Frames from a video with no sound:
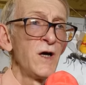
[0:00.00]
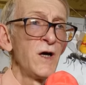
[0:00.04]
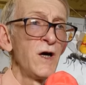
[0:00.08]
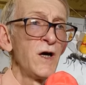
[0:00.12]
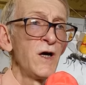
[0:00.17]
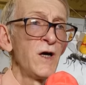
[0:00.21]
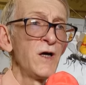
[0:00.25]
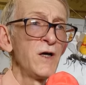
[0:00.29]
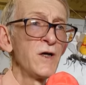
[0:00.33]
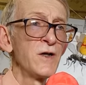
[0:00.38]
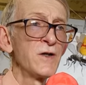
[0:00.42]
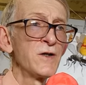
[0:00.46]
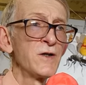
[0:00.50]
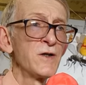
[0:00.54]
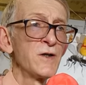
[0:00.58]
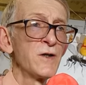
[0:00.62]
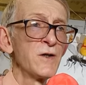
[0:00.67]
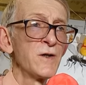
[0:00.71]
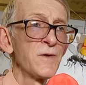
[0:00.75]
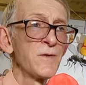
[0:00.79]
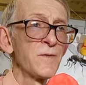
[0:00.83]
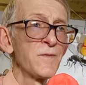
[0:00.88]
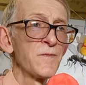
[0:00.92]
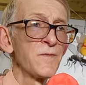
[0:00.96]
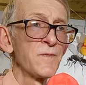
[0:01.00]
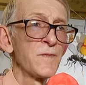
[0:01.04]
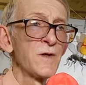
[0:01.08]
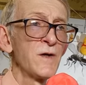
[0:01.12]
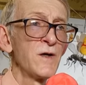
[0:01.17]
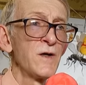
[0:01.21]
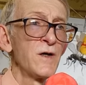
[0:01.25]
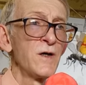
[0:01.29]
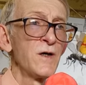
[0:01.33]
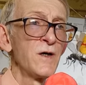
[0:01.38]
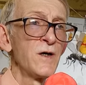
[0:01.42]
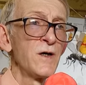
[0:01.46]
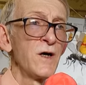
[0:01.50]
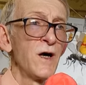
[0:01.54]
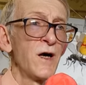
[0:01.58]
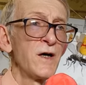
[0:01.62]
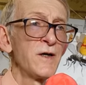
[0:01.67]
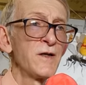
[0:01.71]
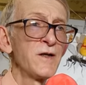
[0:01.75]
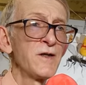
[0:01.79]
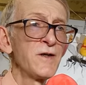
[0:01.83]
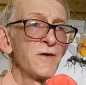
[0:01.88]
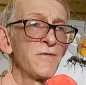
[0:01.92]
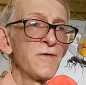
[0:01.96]
And
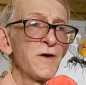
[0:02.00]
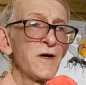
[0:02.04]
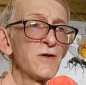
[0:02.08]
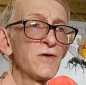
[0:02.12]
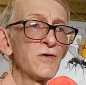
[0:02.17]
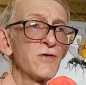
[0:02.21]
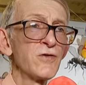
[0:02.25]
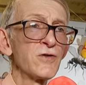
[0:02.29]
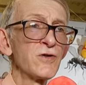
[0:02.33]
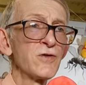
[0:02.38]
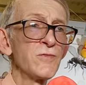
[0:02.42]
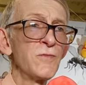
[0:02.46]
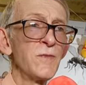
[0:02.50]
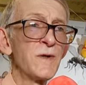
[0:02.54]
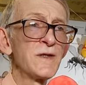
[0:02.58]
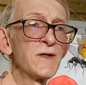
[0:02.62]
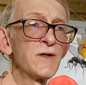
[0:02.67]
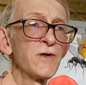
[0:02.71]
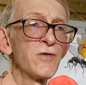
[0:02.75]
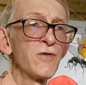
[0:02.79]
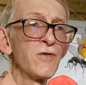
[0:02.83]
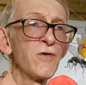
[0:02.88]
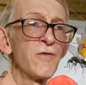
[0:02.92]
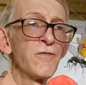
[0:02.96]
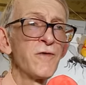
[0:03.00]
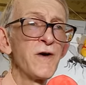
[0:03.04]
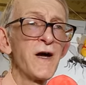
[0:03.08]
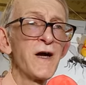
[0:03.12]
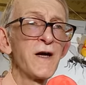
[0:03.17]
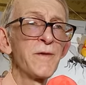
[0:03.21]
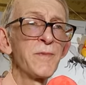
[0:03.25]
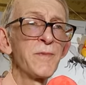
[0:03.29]
identified also material of egg